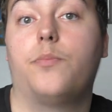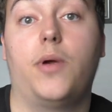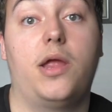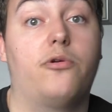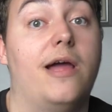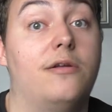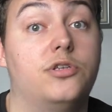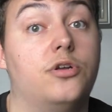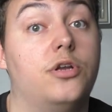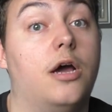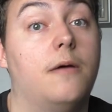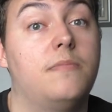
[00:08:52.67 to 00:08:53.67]
to break ground
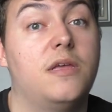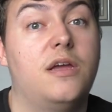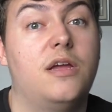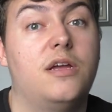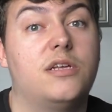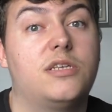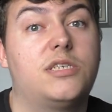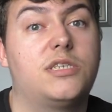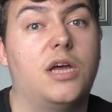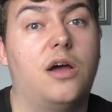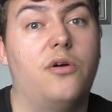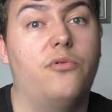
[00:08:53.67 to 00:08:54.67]
or not
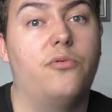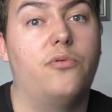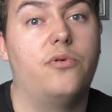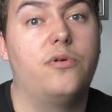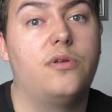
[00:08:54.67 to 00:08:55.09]
so